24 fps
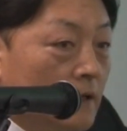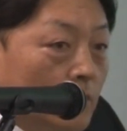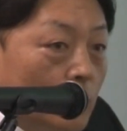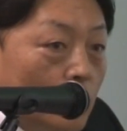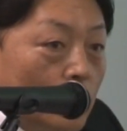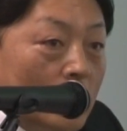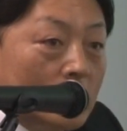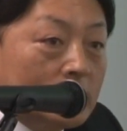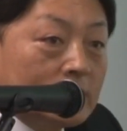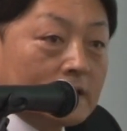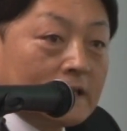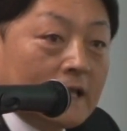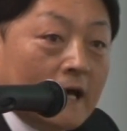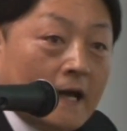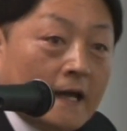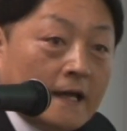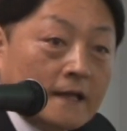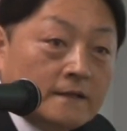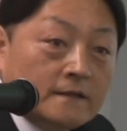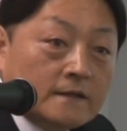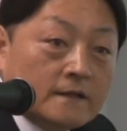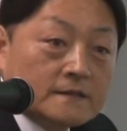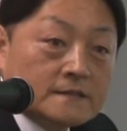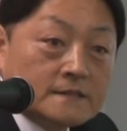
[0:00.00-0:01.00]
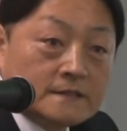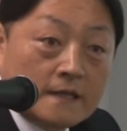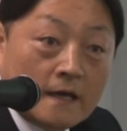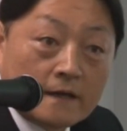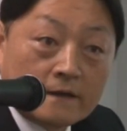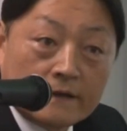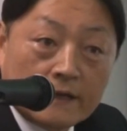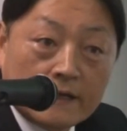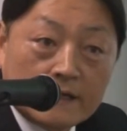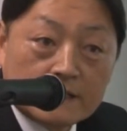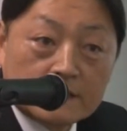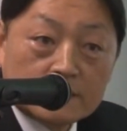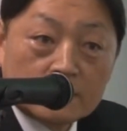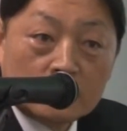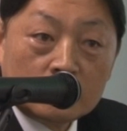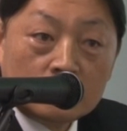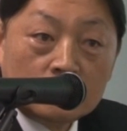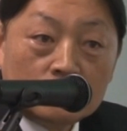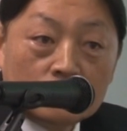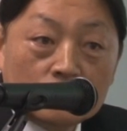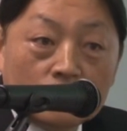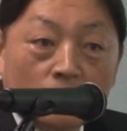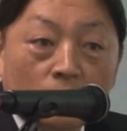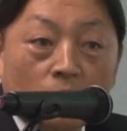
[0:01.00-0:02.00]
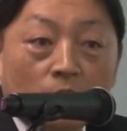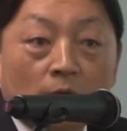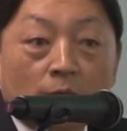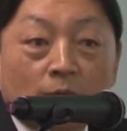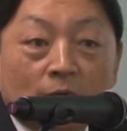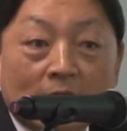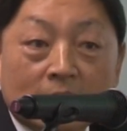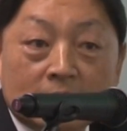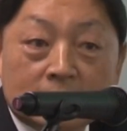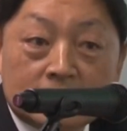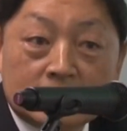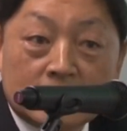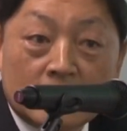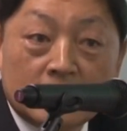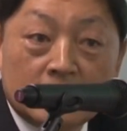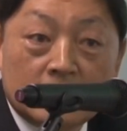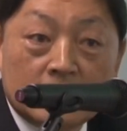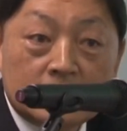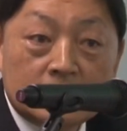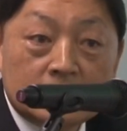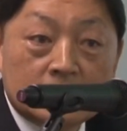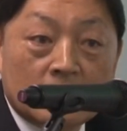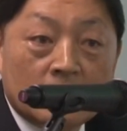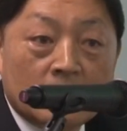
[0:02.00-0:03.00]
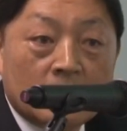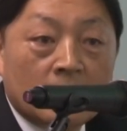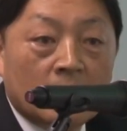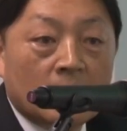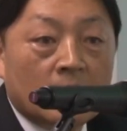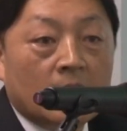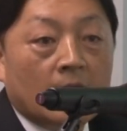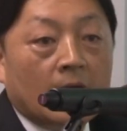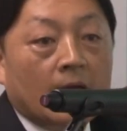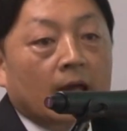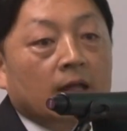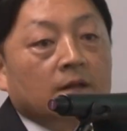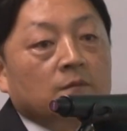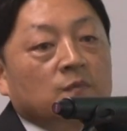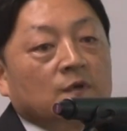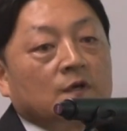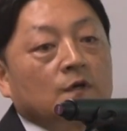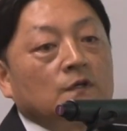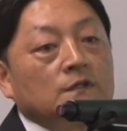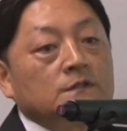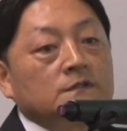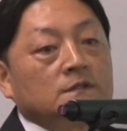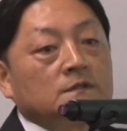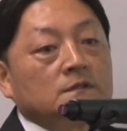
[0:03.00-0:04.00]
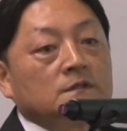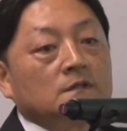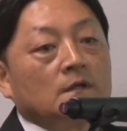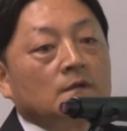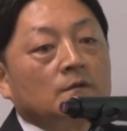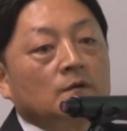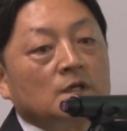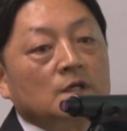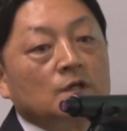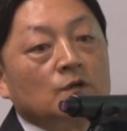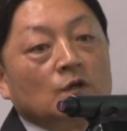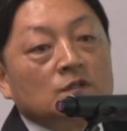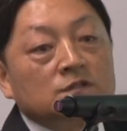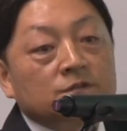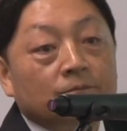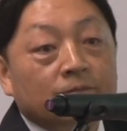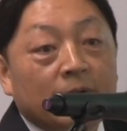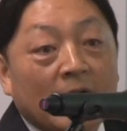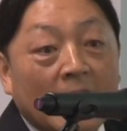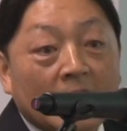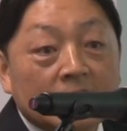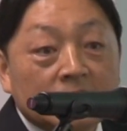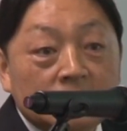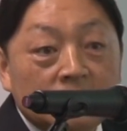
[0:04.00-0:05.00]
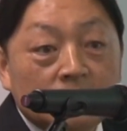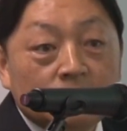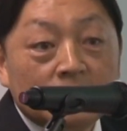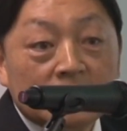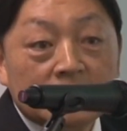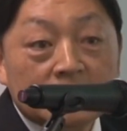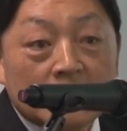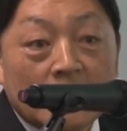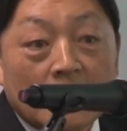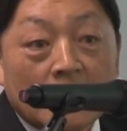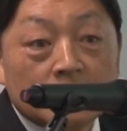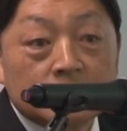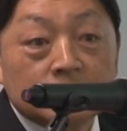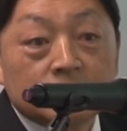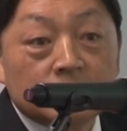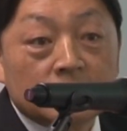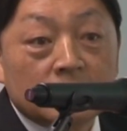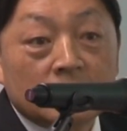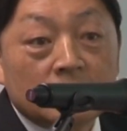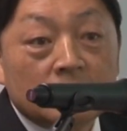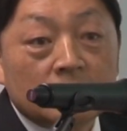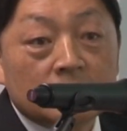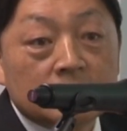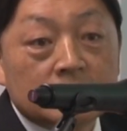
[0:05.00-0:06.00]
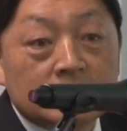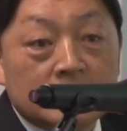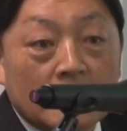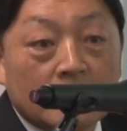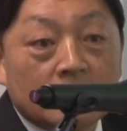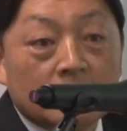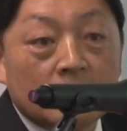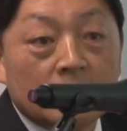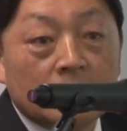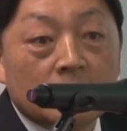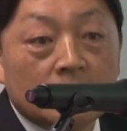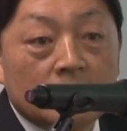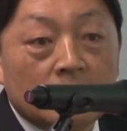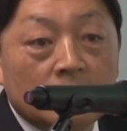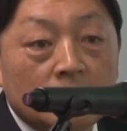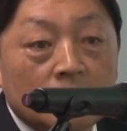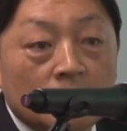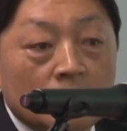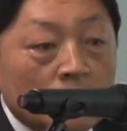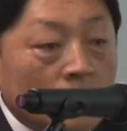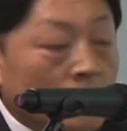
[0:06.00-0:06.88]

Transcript: where the targeted stagnation or blood status, and because it also positively charged it, stagnated it,